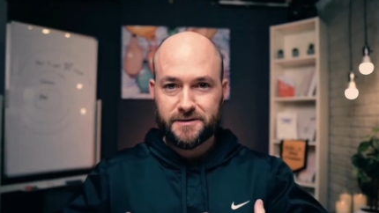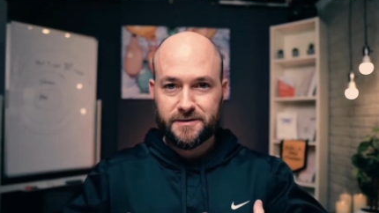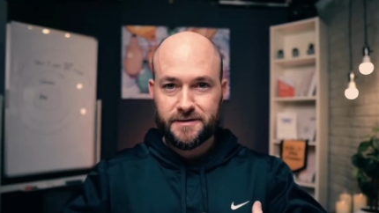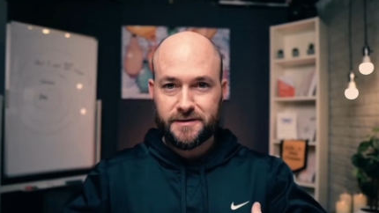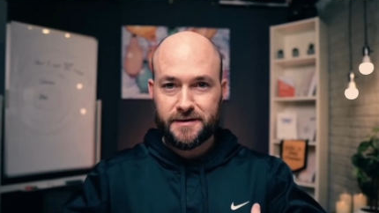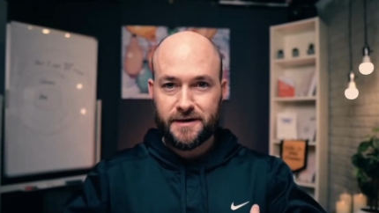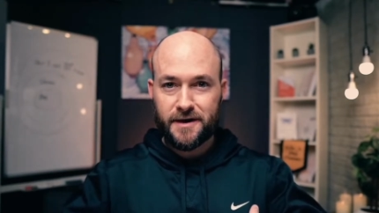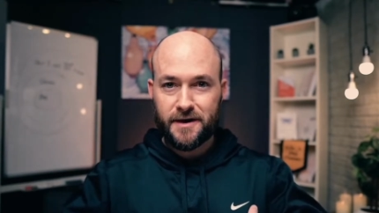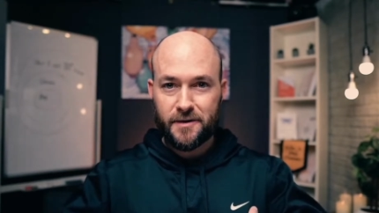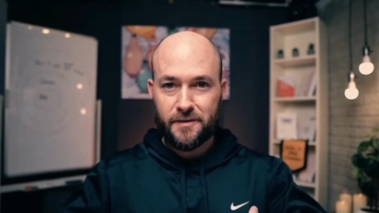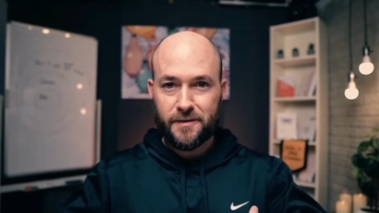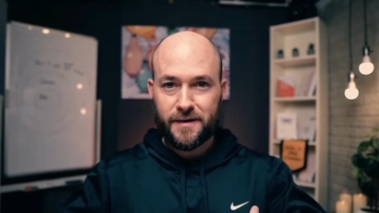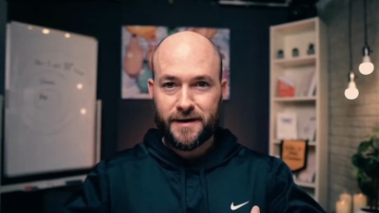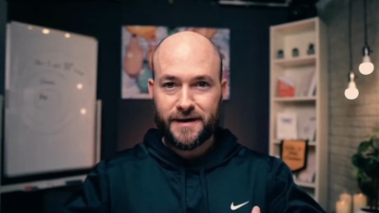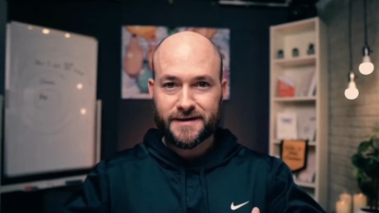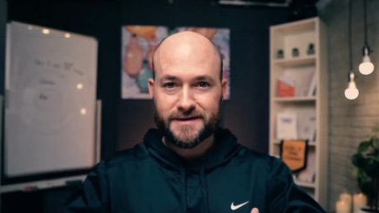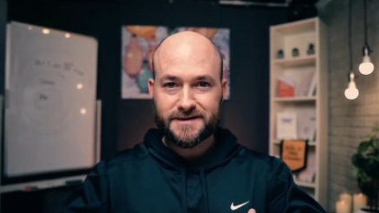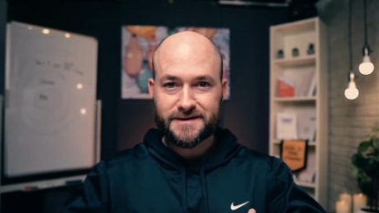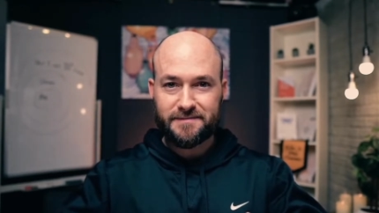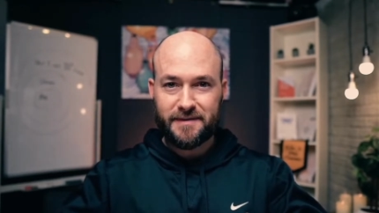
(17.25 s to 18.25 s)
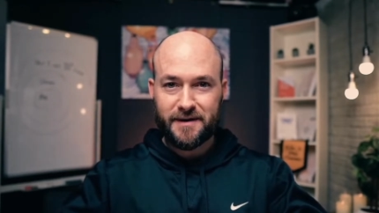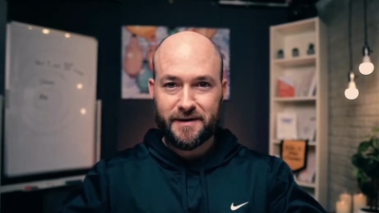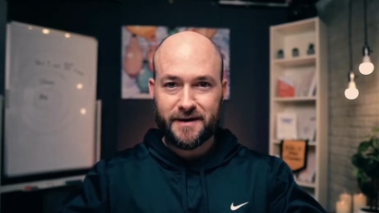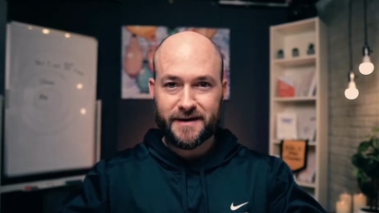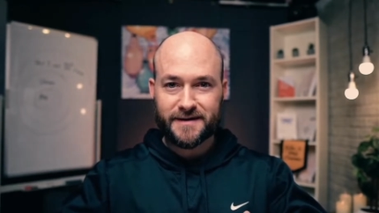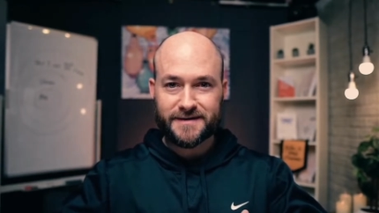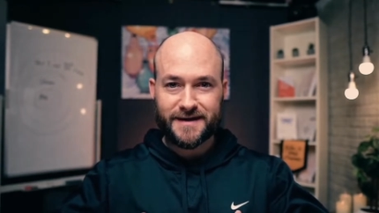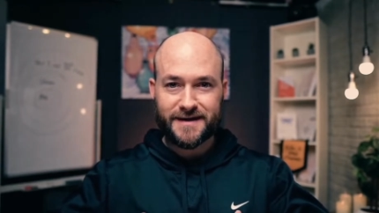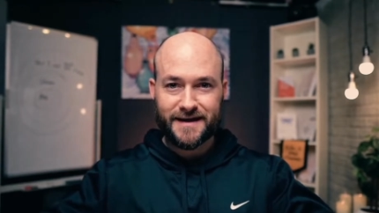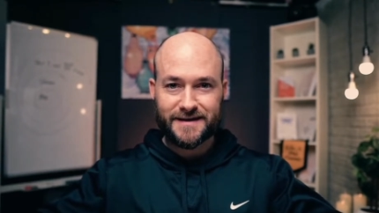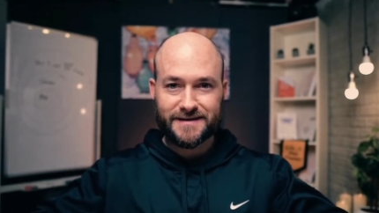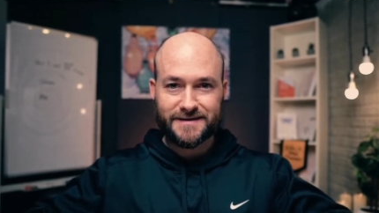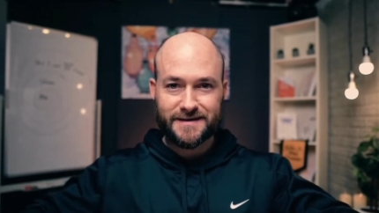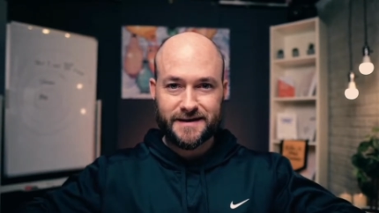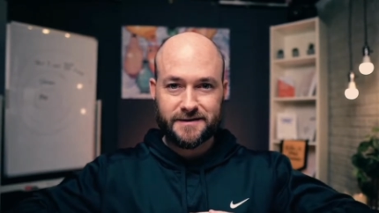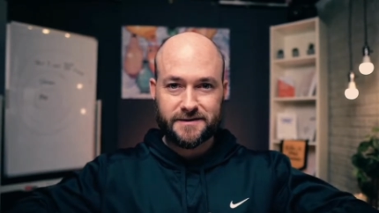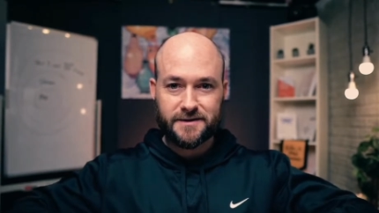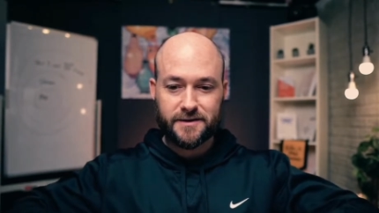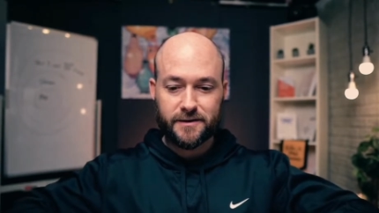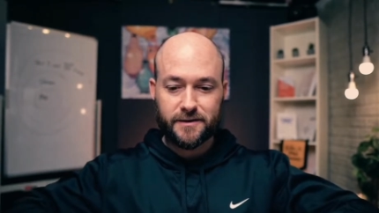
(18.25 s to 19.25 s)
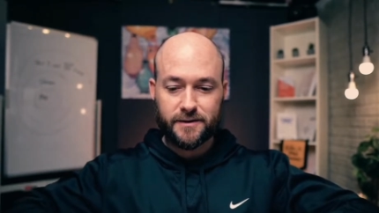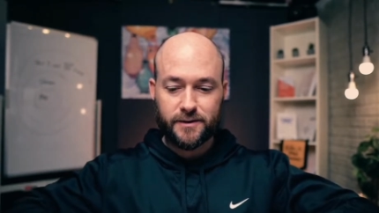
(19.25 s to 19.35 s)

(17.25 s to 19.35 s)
know and experience that center,